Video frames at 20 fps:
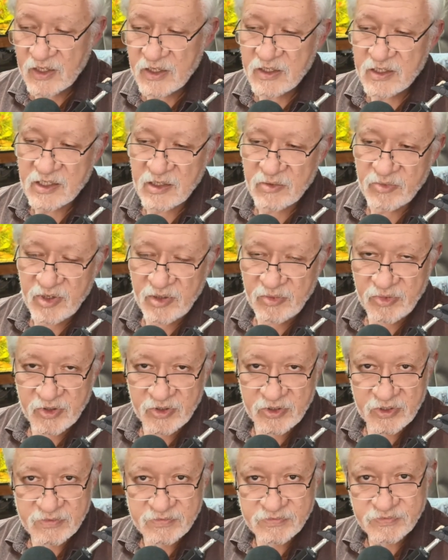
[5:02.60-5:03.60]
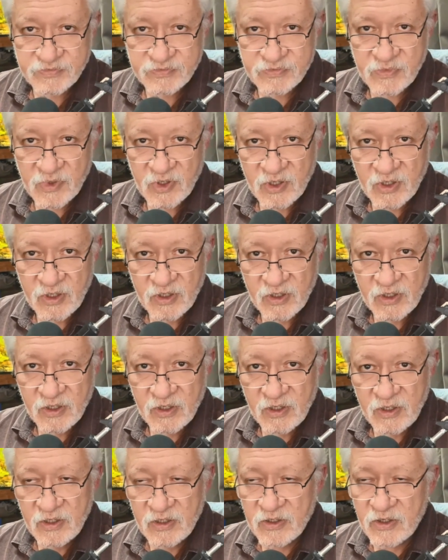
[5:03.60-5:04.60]
Simply put,
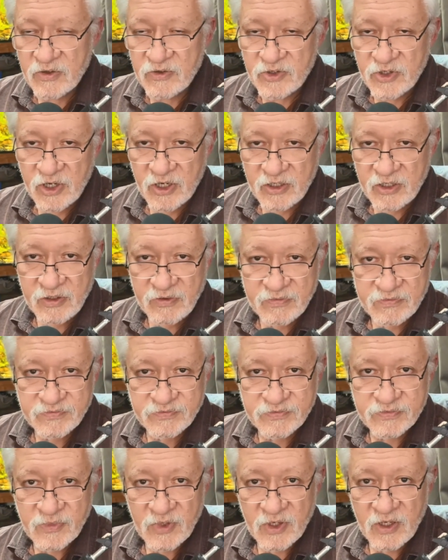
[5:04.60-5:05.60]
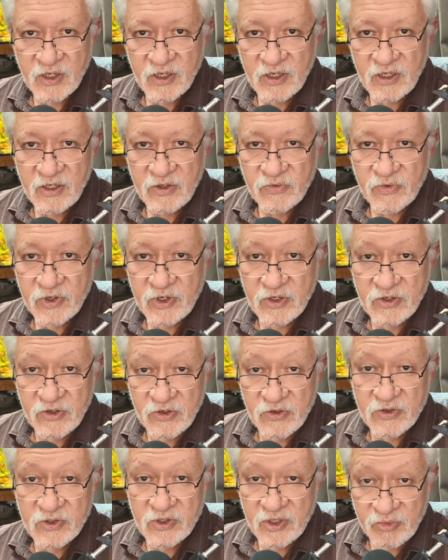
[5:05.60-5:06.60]
no jargon. We can
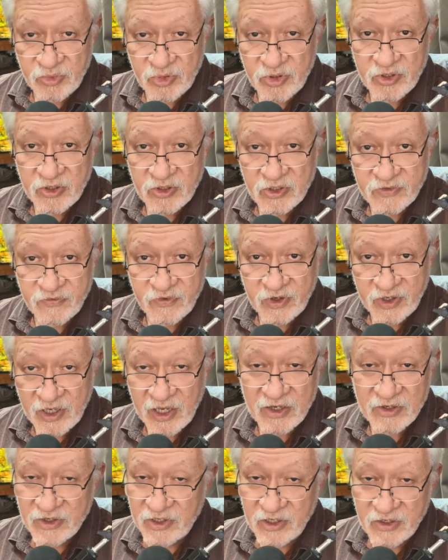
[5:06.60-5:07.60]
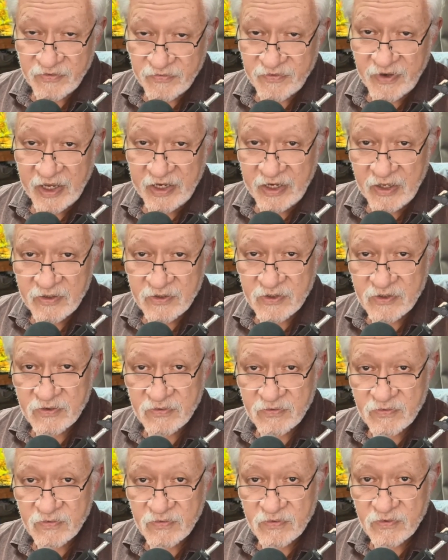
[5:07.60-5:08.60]
use computers for accounting and finance
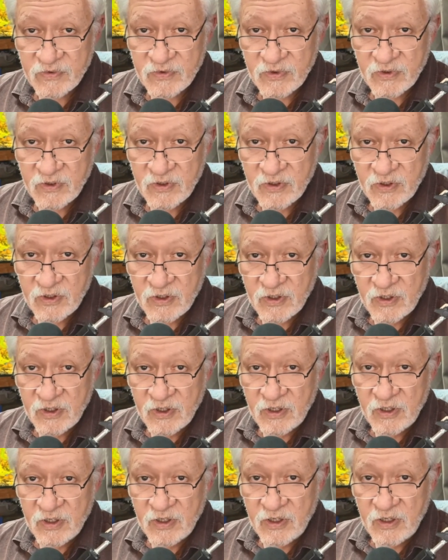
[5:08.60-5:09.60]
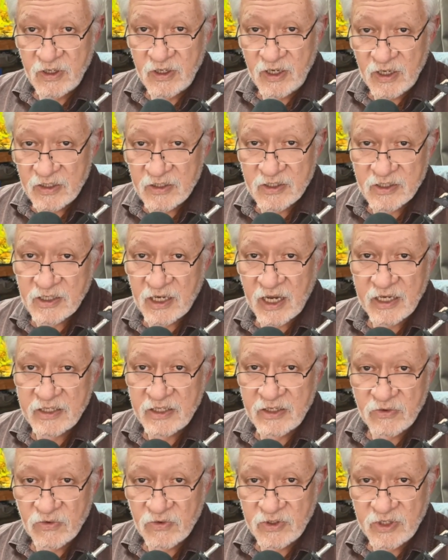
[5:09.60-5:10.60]
inside
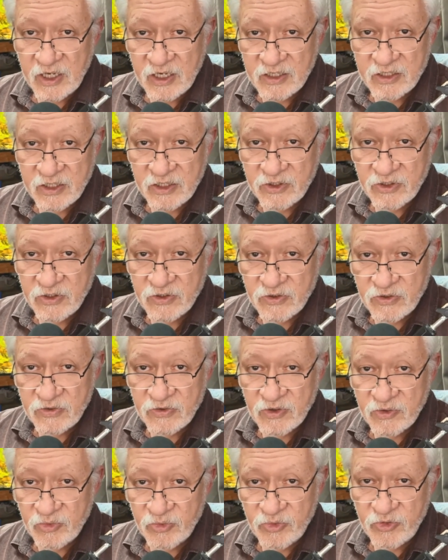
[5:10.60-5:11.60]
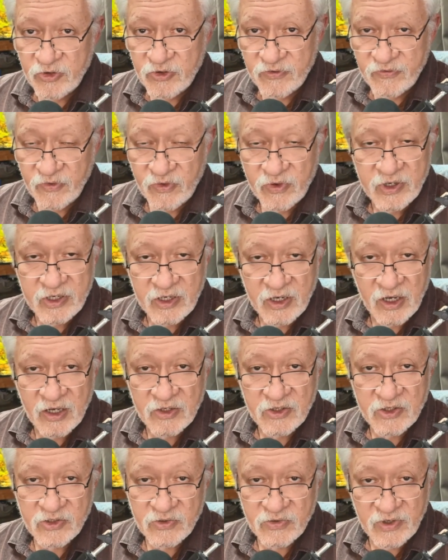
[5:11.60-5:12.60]
the organization to improve or
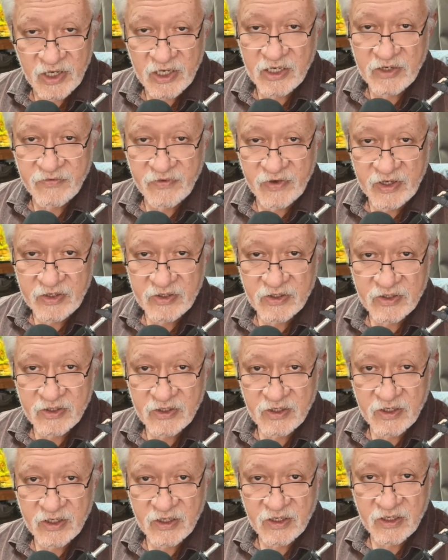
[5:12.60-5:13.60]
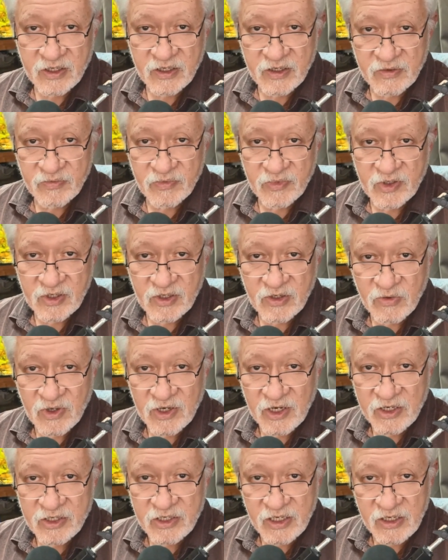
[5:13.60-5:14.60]
enhance or elevate the
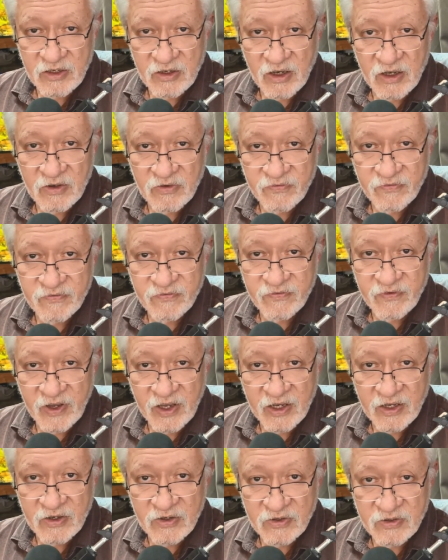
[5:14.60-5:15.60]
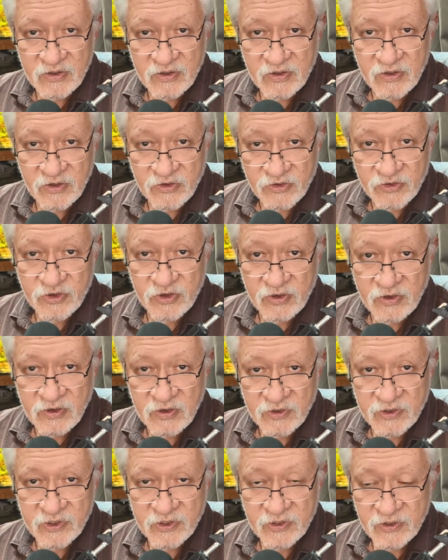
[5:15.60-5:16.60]
quality of our
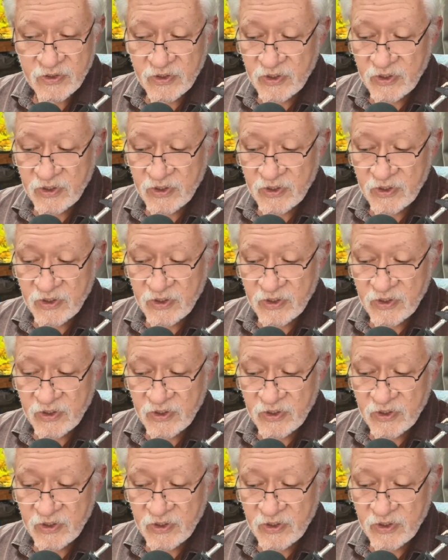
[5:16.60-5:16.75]
controls.